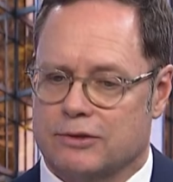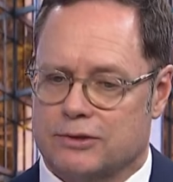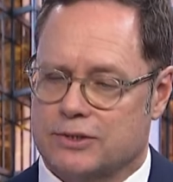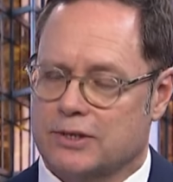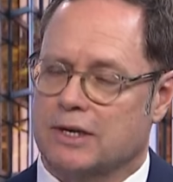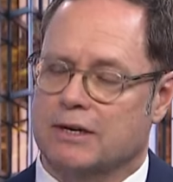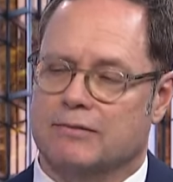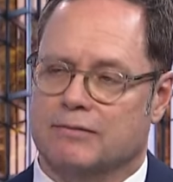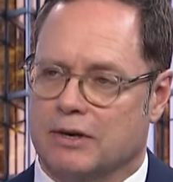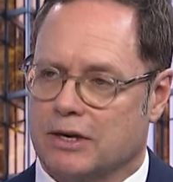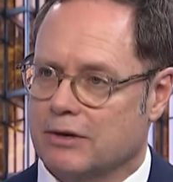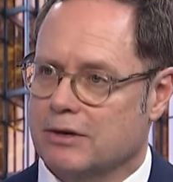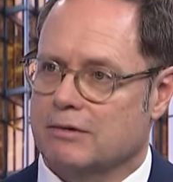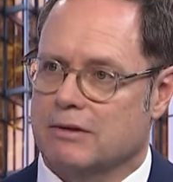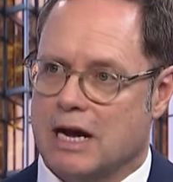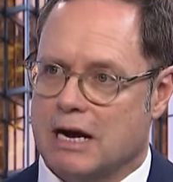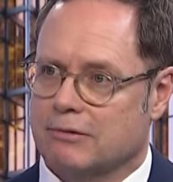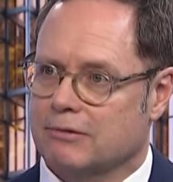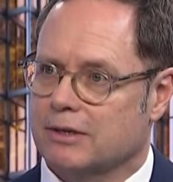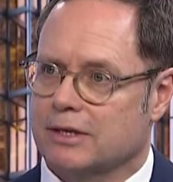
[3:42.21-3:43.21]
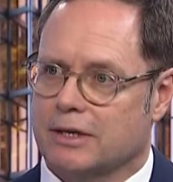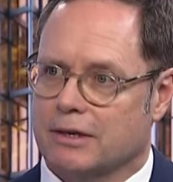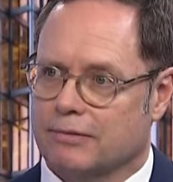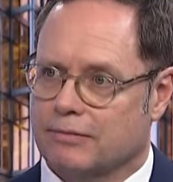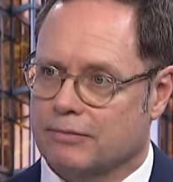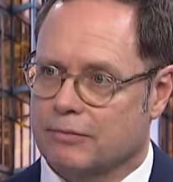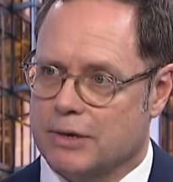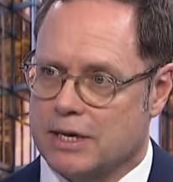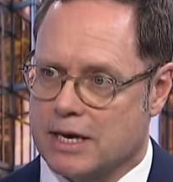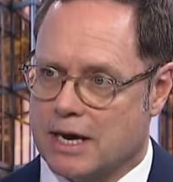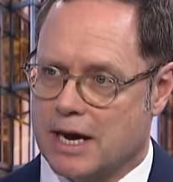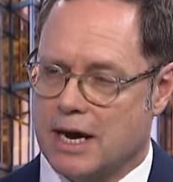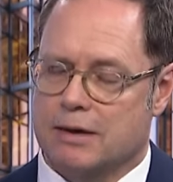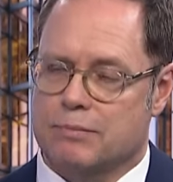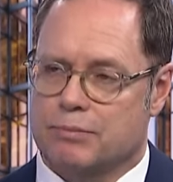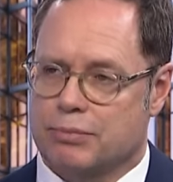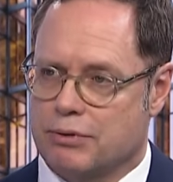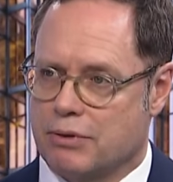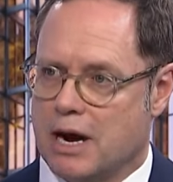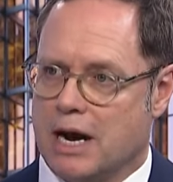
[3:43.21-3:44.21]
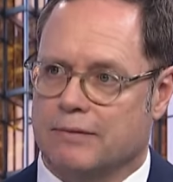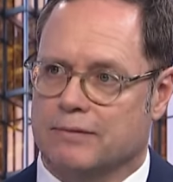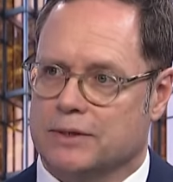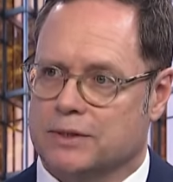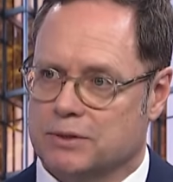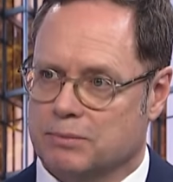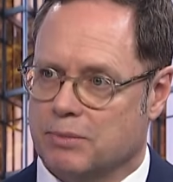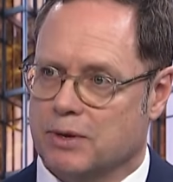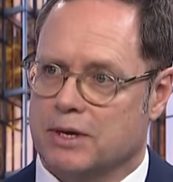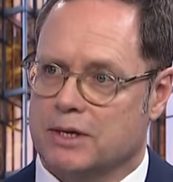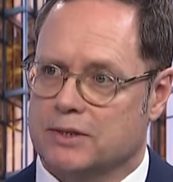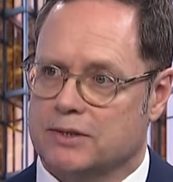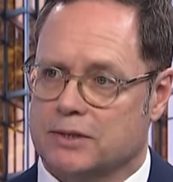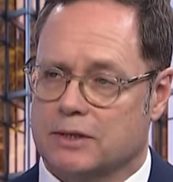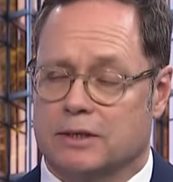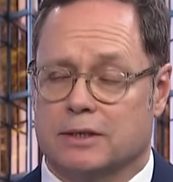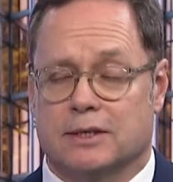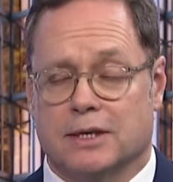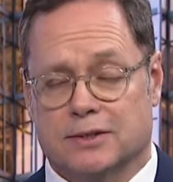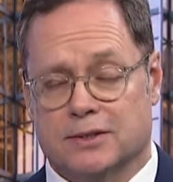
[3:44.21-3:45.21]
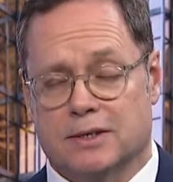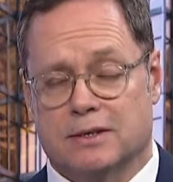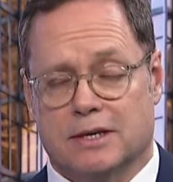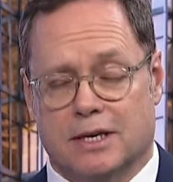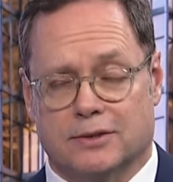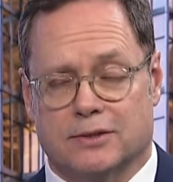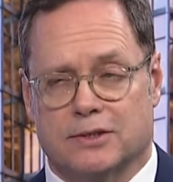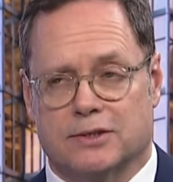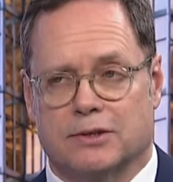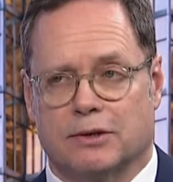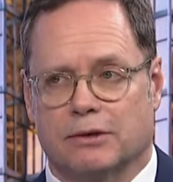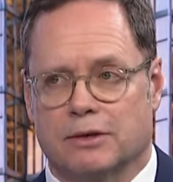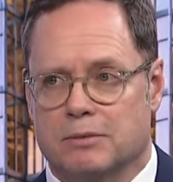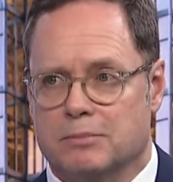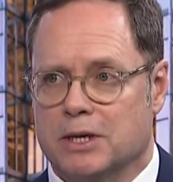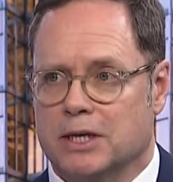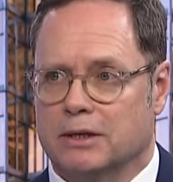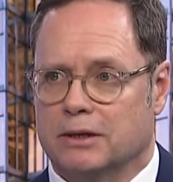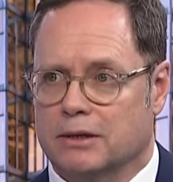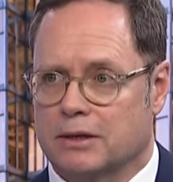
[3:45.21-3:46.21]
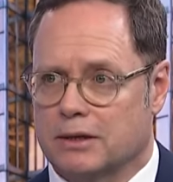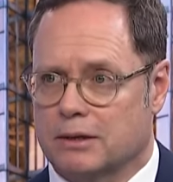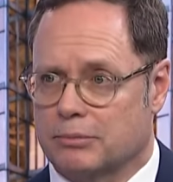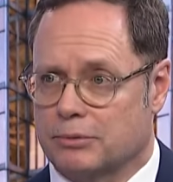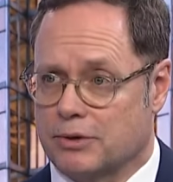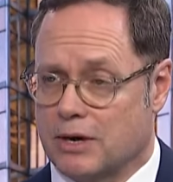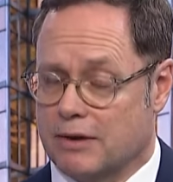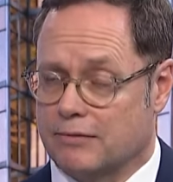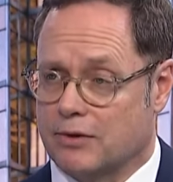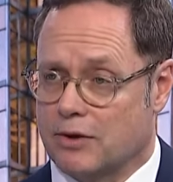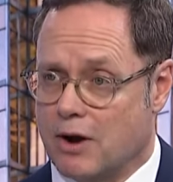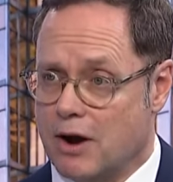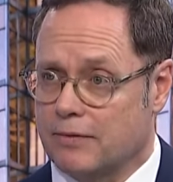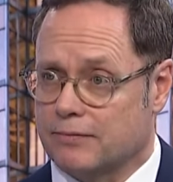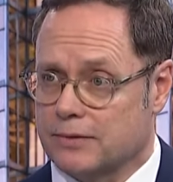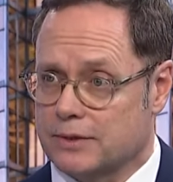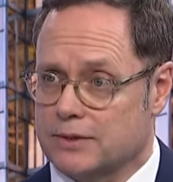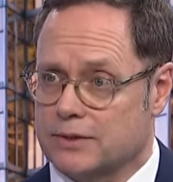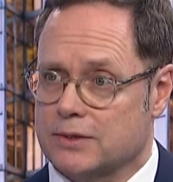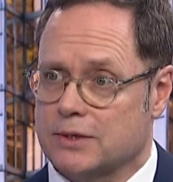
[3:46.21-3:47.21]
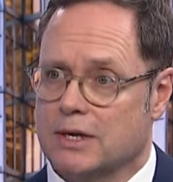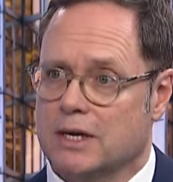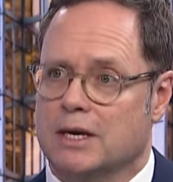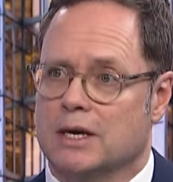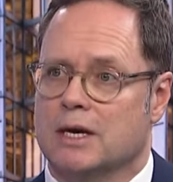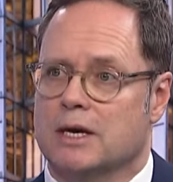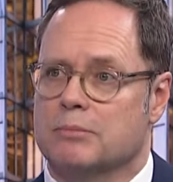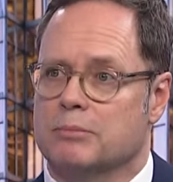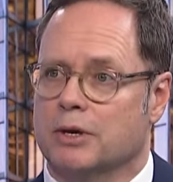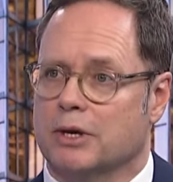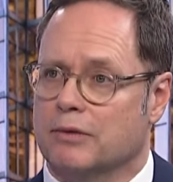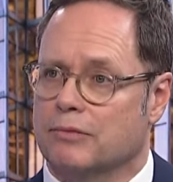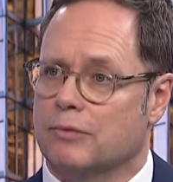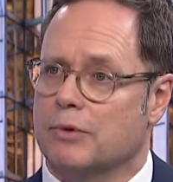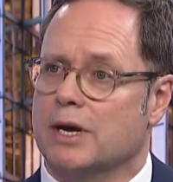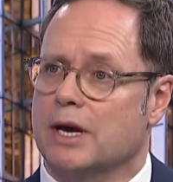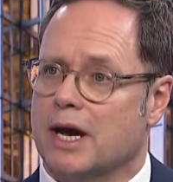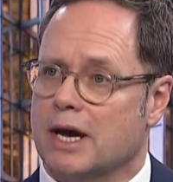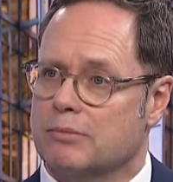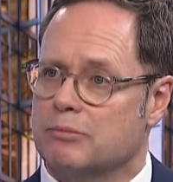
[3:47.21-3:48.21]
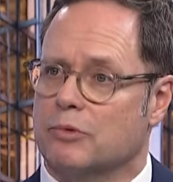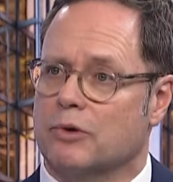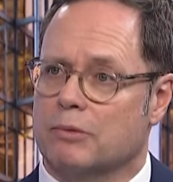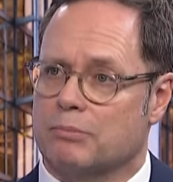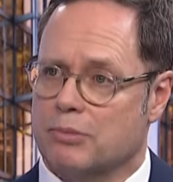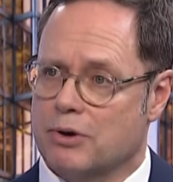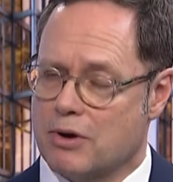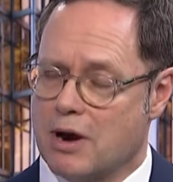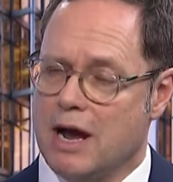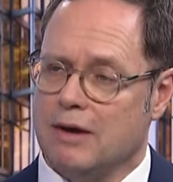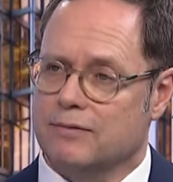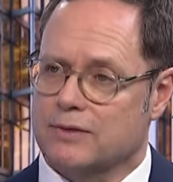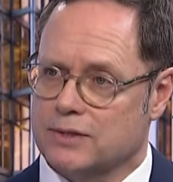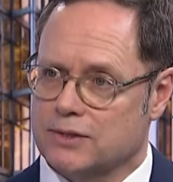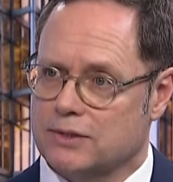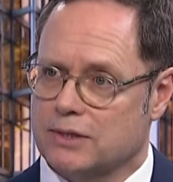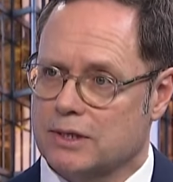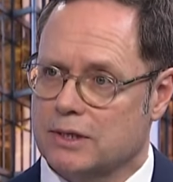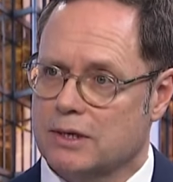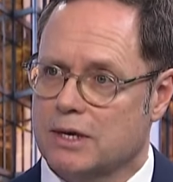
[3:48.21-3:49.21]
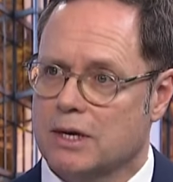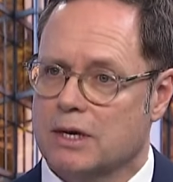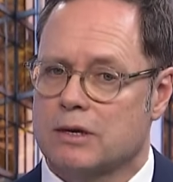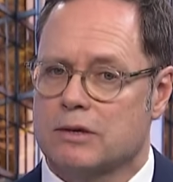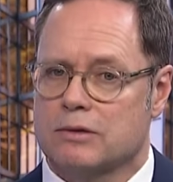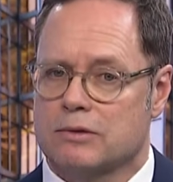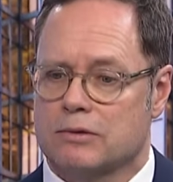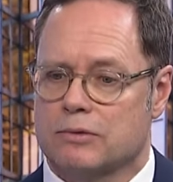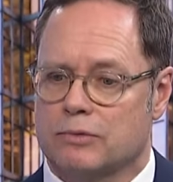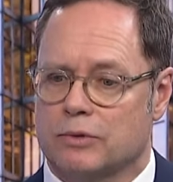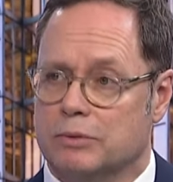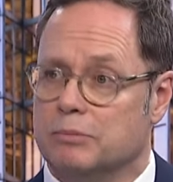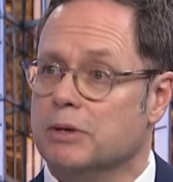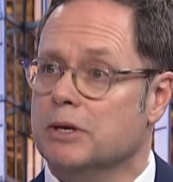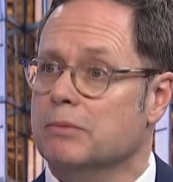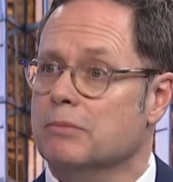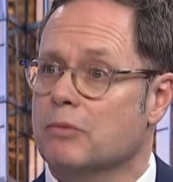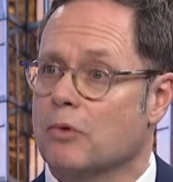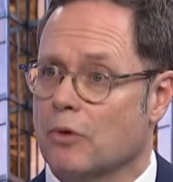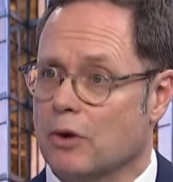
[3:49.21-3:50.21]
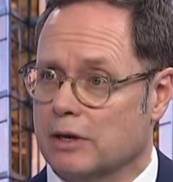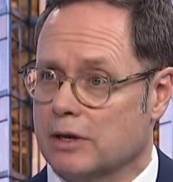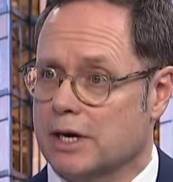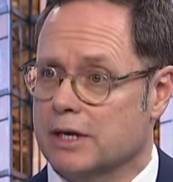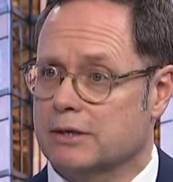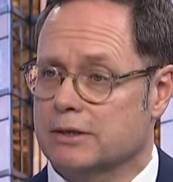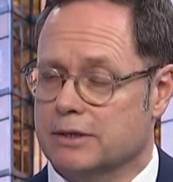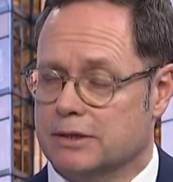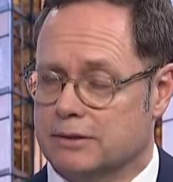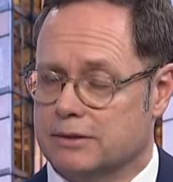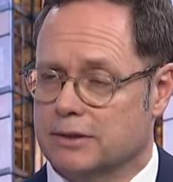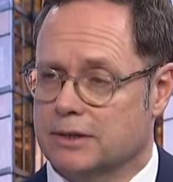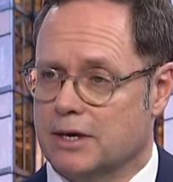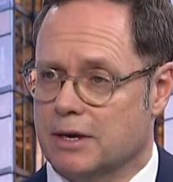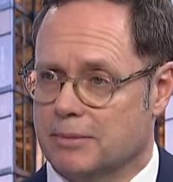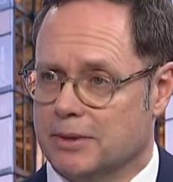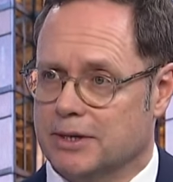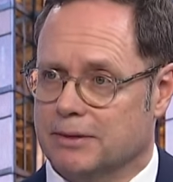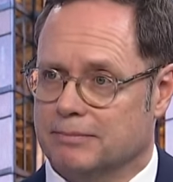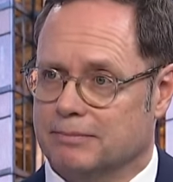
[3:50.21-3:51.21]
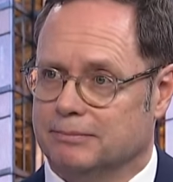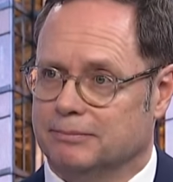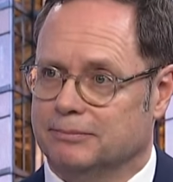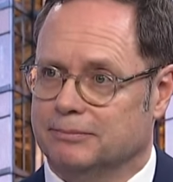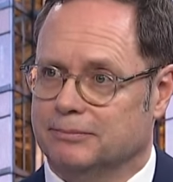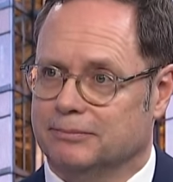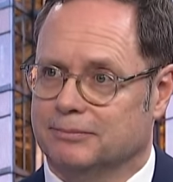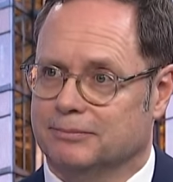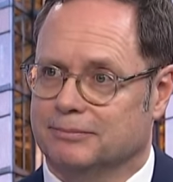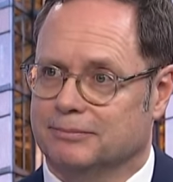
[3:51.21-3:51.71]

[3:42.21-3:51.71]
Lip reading: And they're saying very loudly, if we had private space, and it doesn't necessarily mean a private office, but if we had more privacy, we'd be more likely to come in.